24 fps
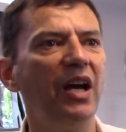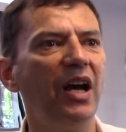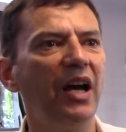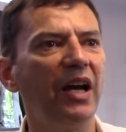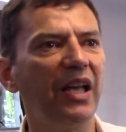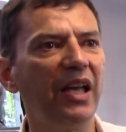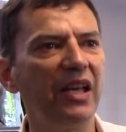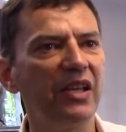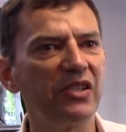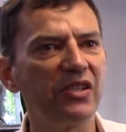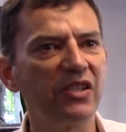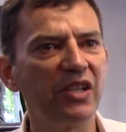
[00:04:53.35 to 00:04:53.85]

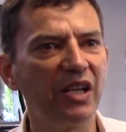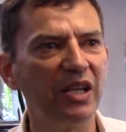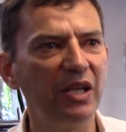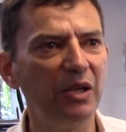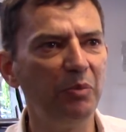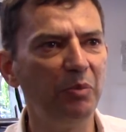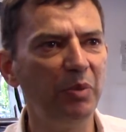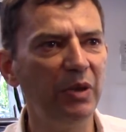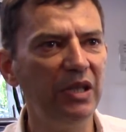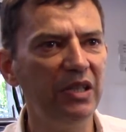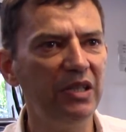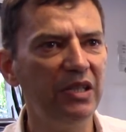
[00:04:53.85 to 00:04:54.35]
against
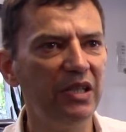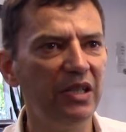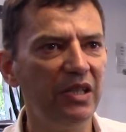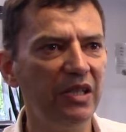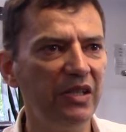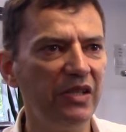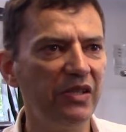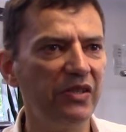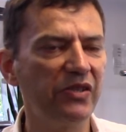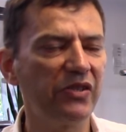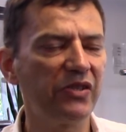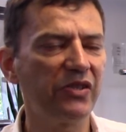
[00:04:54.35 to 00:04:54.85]

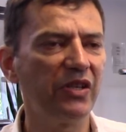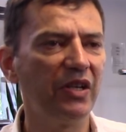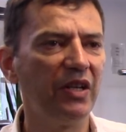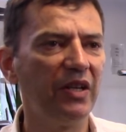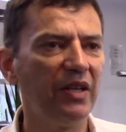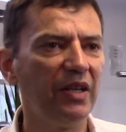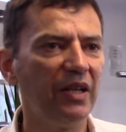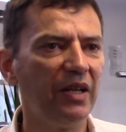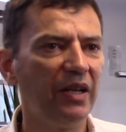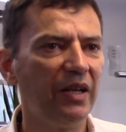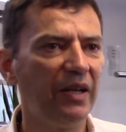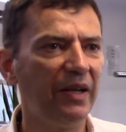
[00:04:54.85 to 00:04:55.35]
diabetes.
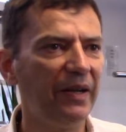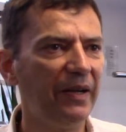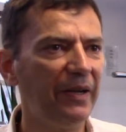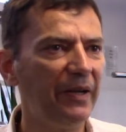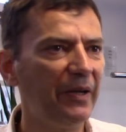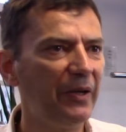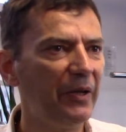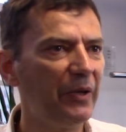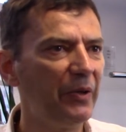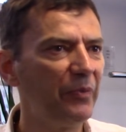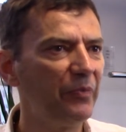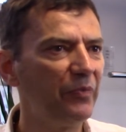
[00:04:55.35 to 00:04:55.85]

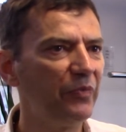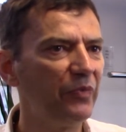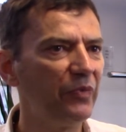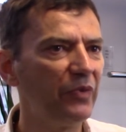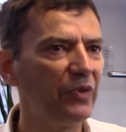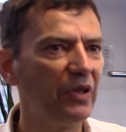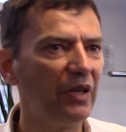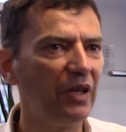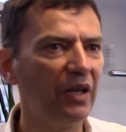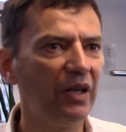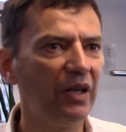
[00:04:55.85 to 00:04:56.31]
Um,